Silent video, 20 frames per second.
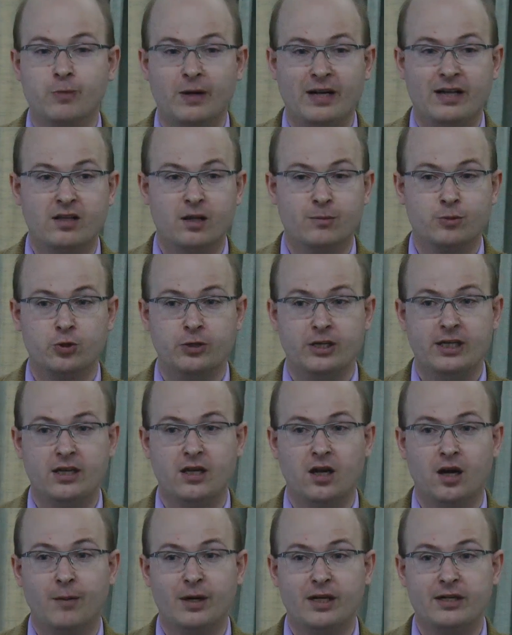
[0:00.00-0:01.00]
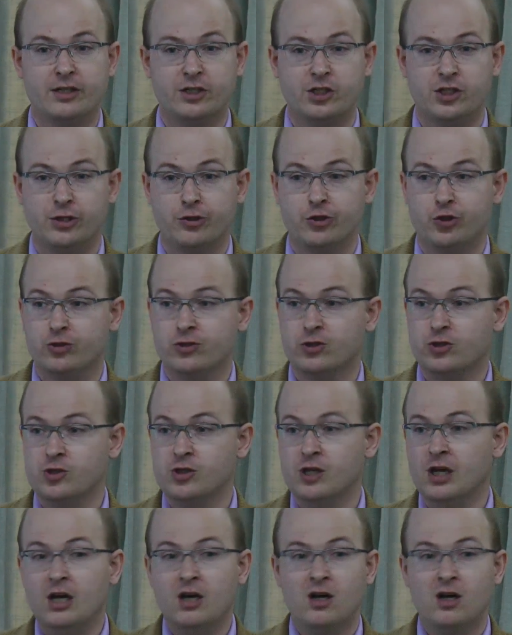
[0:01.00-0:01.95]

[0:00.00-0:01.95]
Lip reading: when it comes to economic decisions.